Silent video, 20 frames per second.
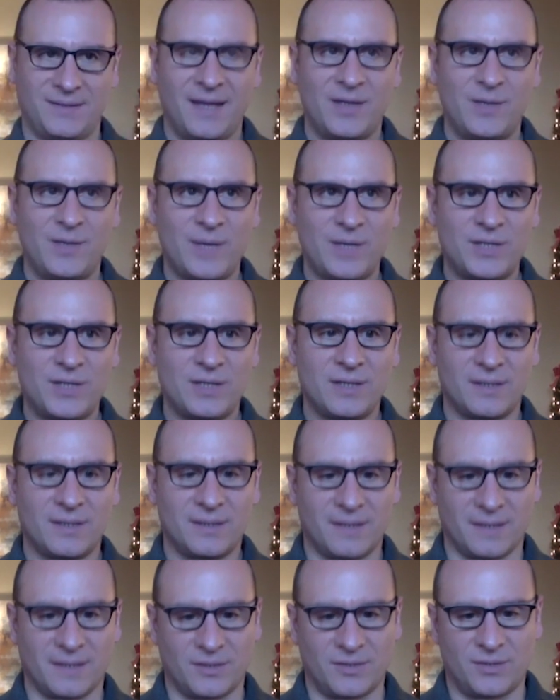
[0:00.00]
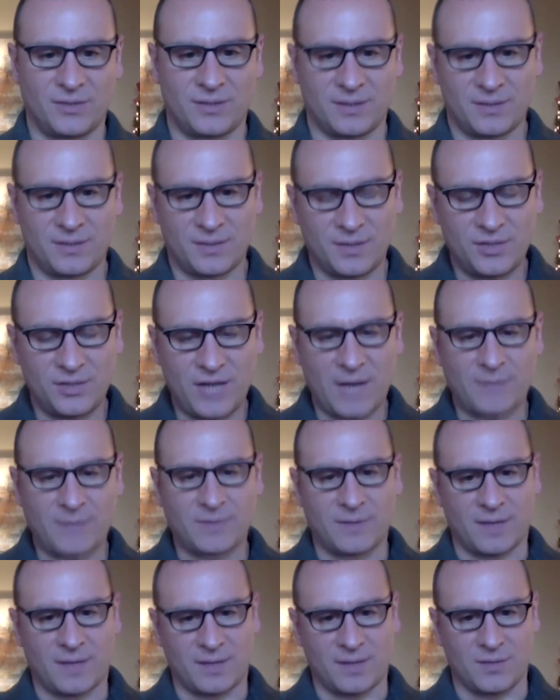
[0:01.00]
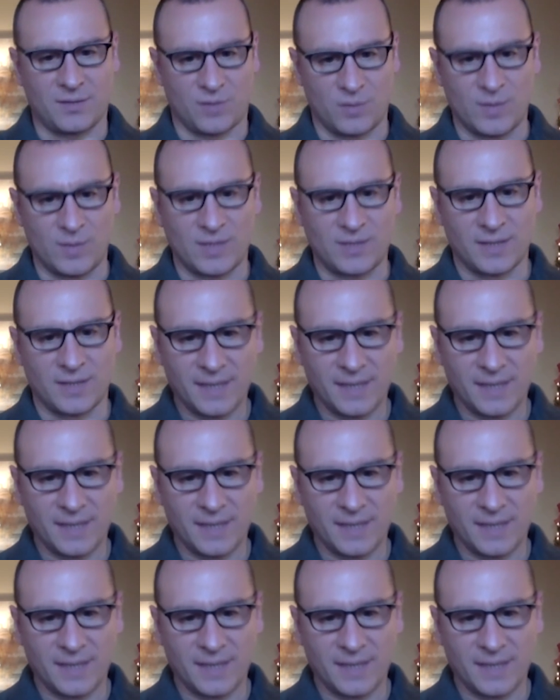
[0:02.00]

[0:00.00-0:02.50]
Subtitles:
You mentioned the chapter that you mentioned.